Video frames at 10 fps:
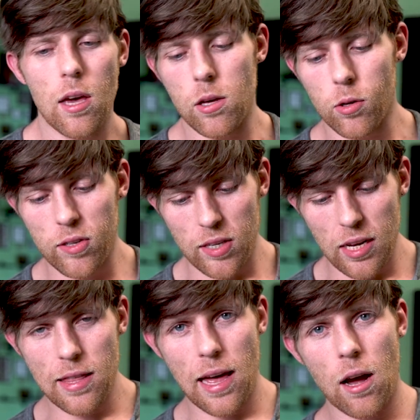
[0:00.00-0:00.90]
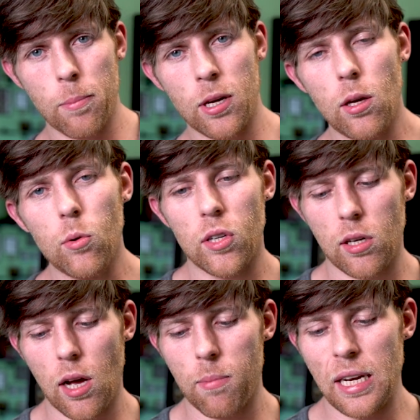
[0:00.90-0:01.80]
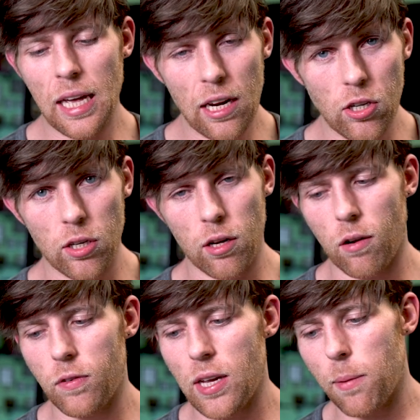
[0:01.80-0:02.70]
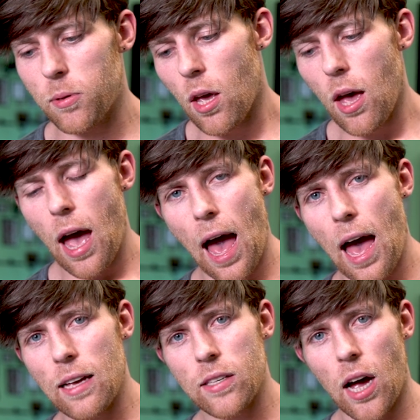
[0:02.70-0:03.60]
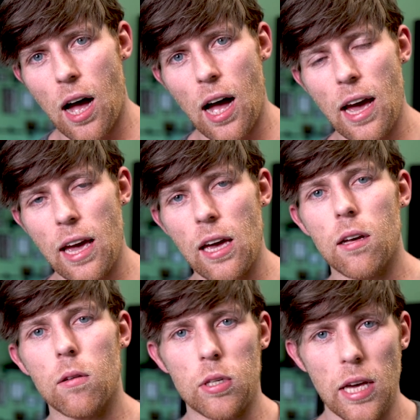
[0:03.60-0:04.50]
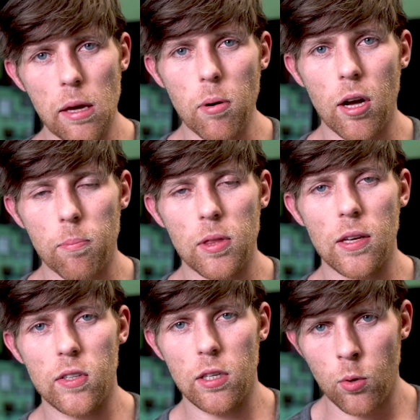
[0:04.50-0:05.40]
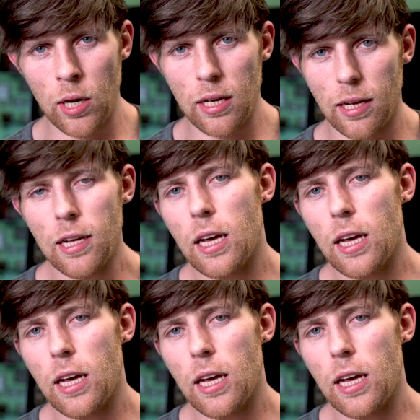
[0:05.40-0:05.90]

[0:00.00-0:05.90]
You'll see that I'm going to use a combination of tapes as I tape up this unit,